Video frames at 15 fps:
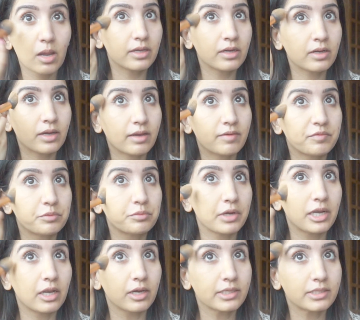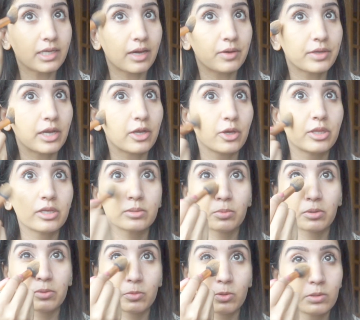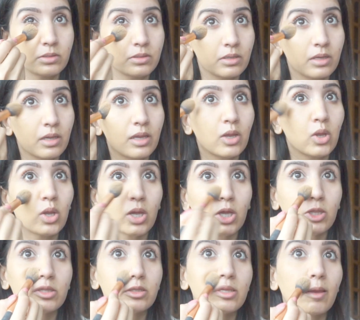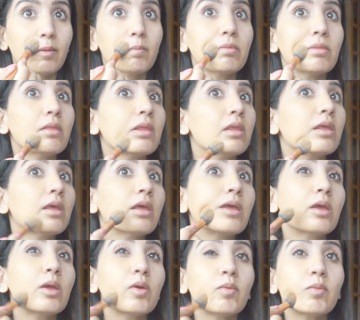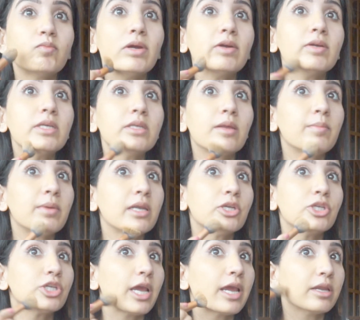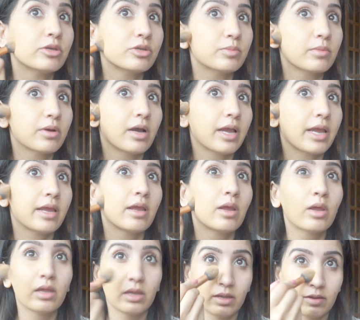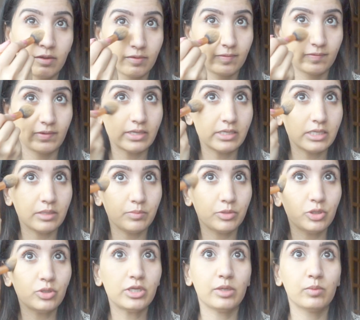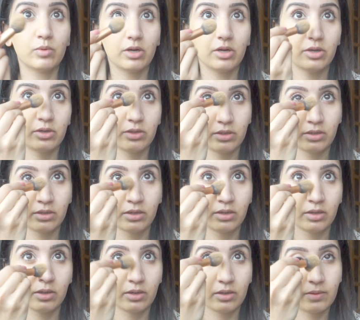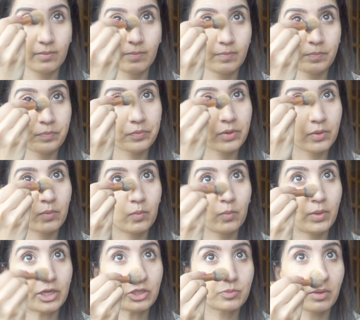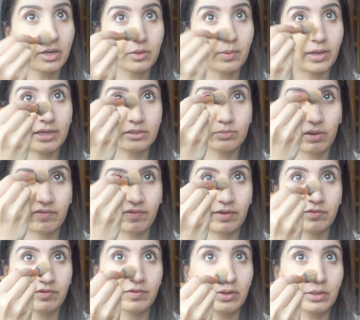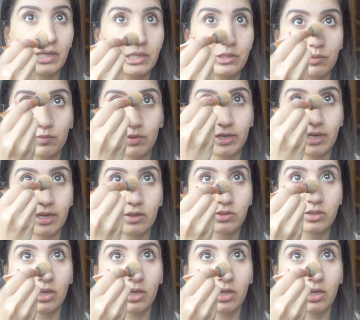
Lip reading: I think I ever realised how yellow this one was. It's very similar shade to my Fenty Beauty one, which by the way is my favourite foundation right now.